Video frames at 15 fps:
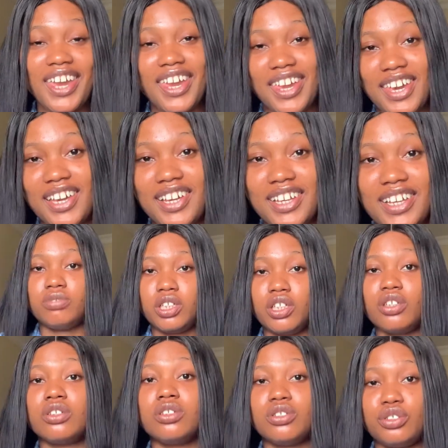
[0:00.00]
then
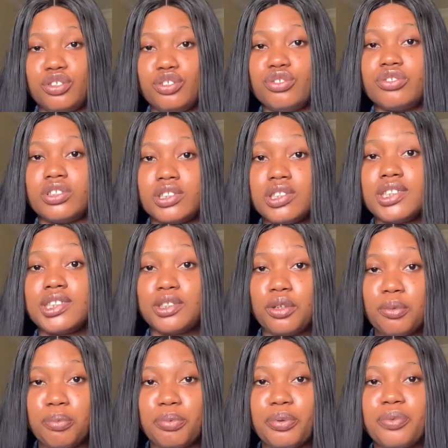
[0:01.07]
you need to use the
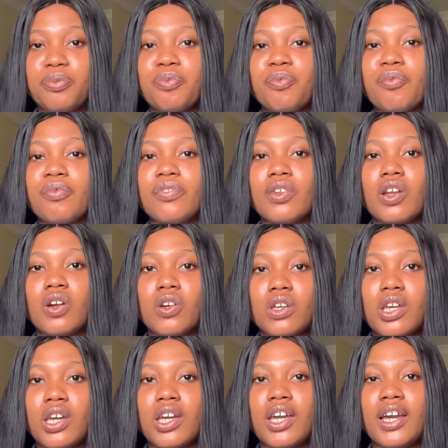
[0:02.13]
soap.
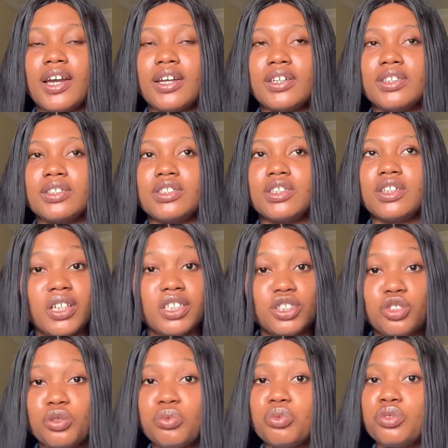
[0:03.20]
Okay, and this
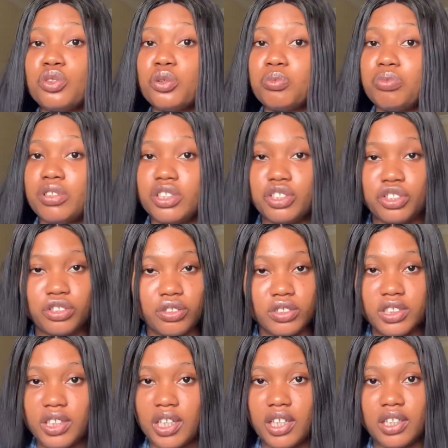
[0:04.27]
soap will not bleach your
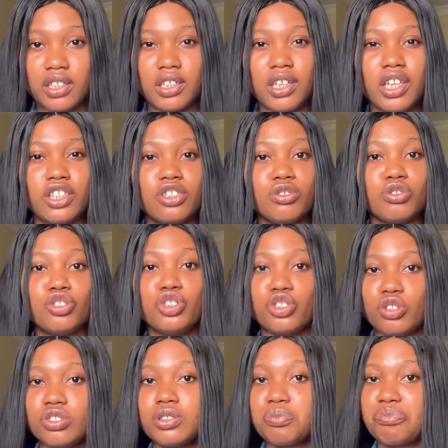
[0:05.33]
skin. It will
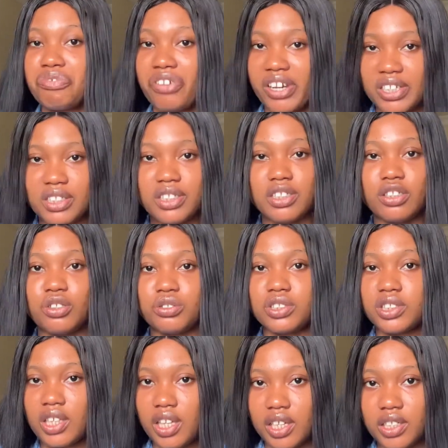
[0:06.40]
just brighten your
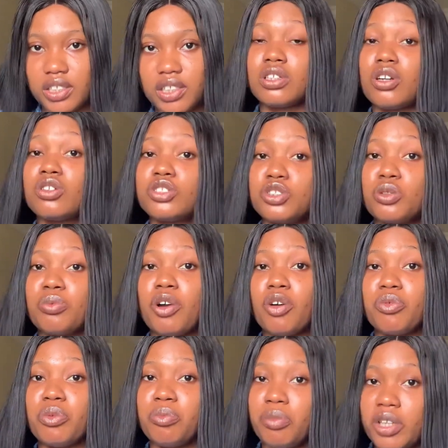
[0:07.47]
skin. Other soap I'll
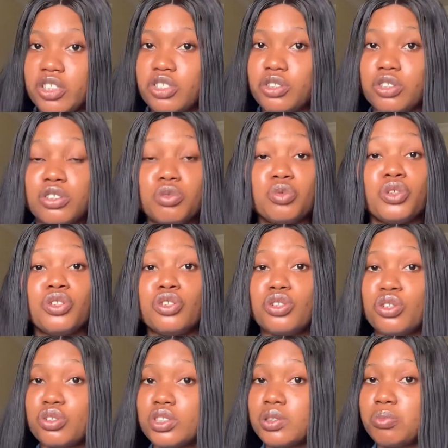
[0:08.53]
be mentioning will
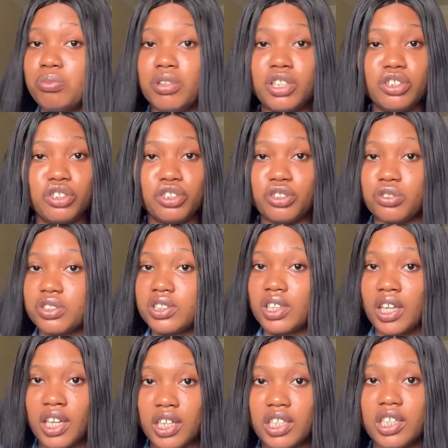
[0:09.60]
not bleach your
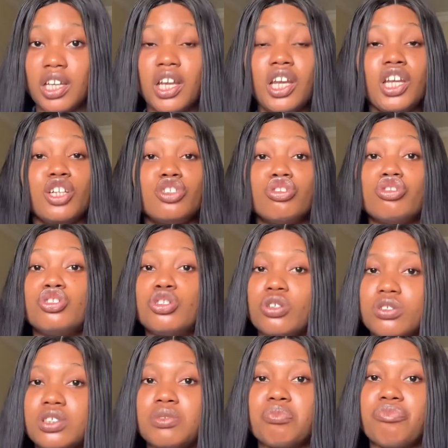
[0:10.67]
skin. It will
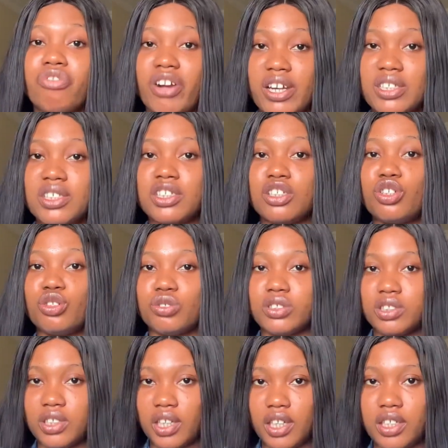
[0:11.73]
just brighten your
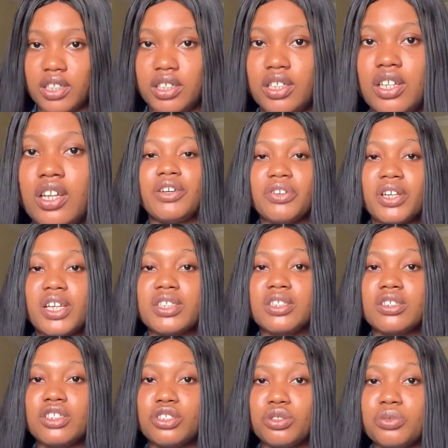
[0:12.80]
skin. Ingredients in
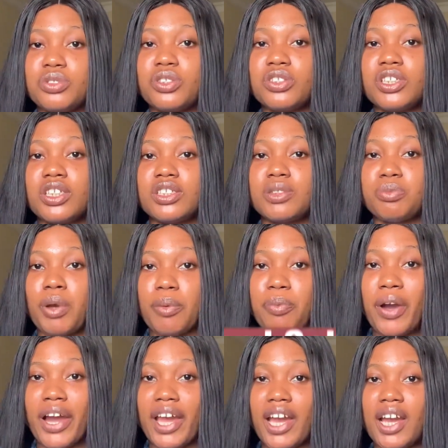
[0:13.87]
this soap, such as
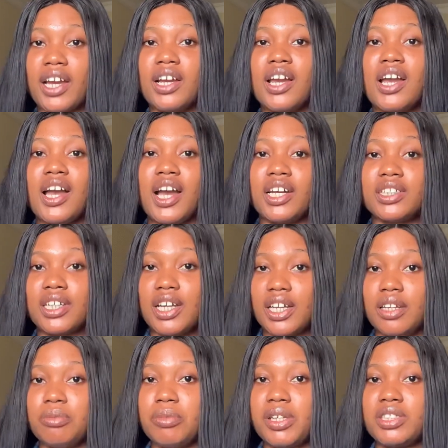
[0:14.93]
papaya and
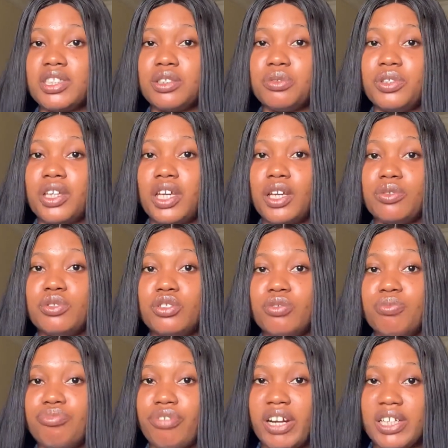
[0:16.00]
calamansi, will help to
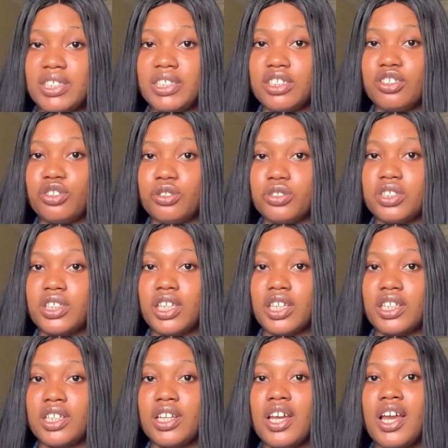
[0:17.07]
brighten your
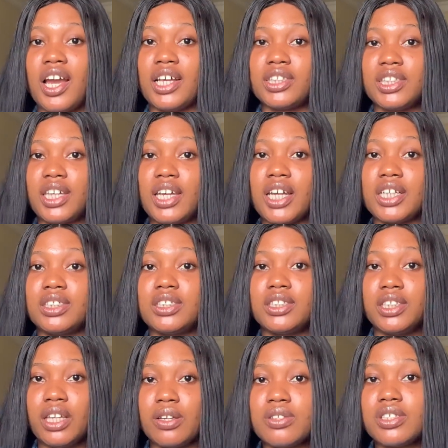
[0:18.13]
skin and take out
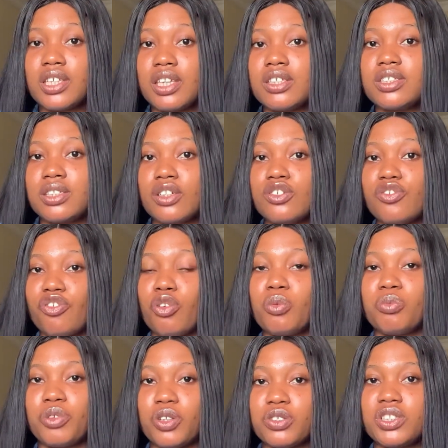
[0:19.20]
dead skin cells from
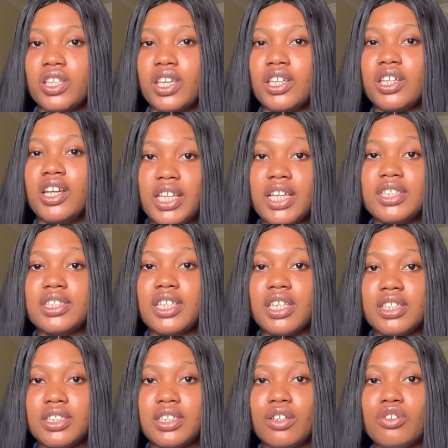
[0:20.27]
your skin. Dead
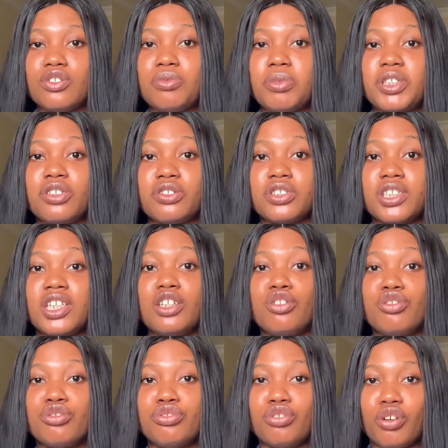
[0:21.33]
skin cells makes your skin
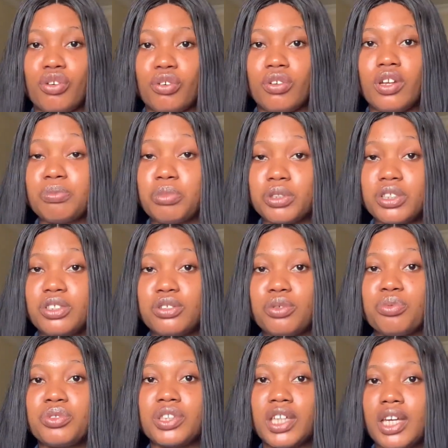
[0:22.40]
look dull, but this
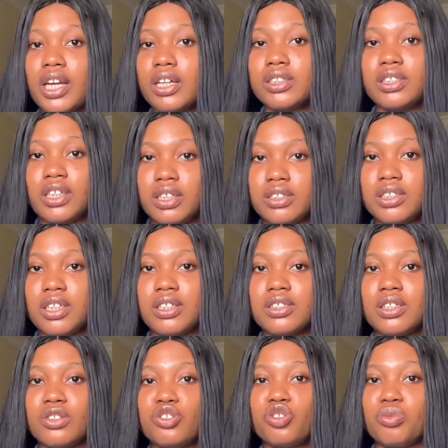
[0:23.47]
soap will take out dead skin
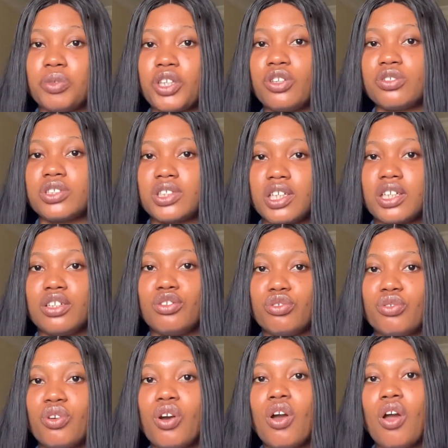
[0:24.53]
cells to make your skin
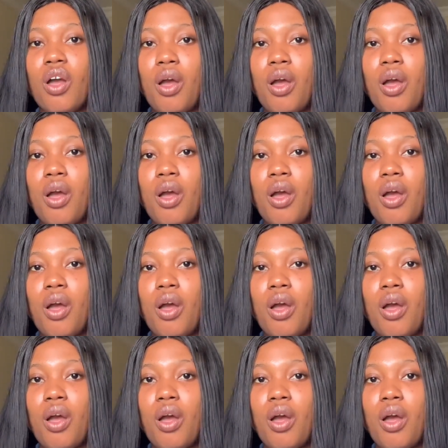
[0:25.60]
look